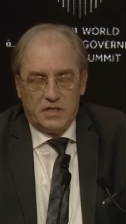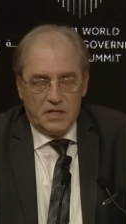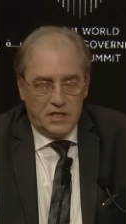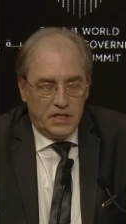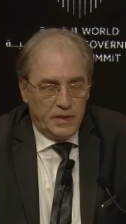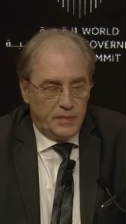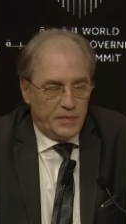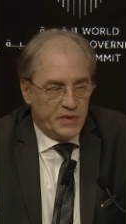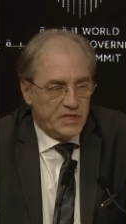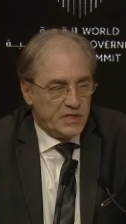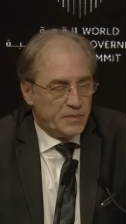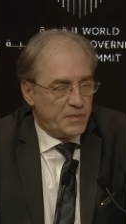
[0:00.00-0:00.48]
the
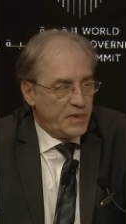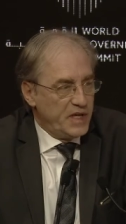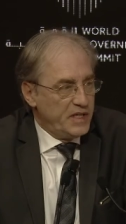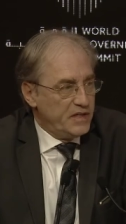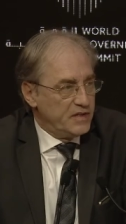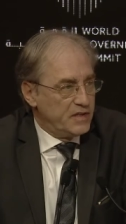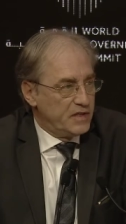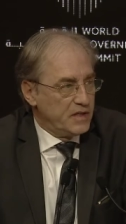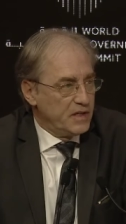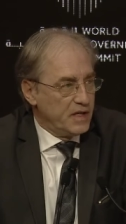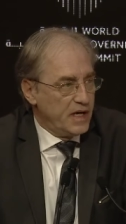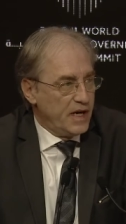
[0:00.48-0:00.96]
deep
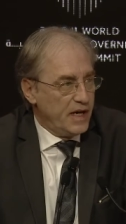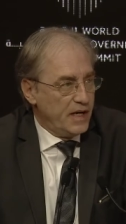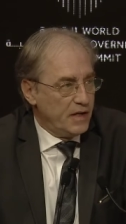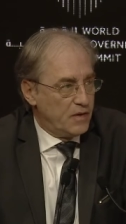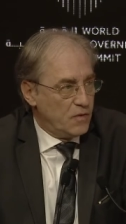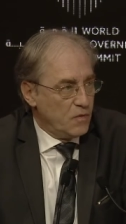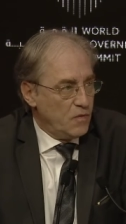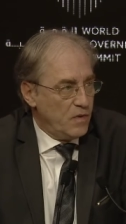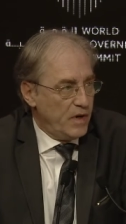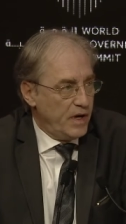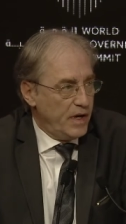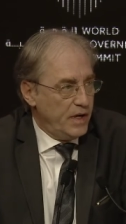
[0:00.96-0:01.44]
space
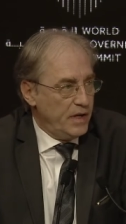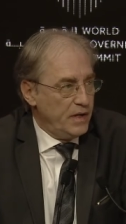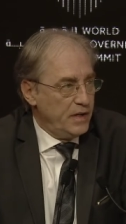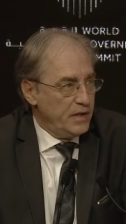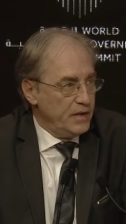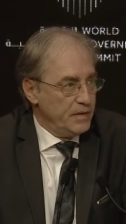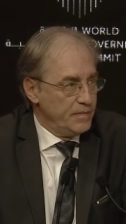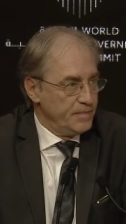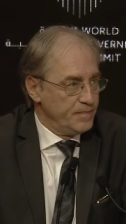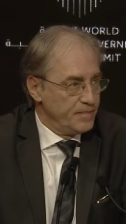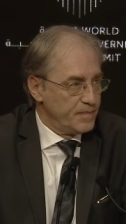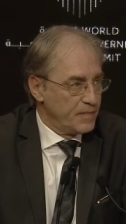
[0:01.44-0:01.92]

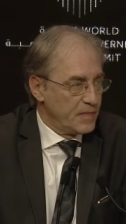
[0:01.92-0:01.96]
gateway,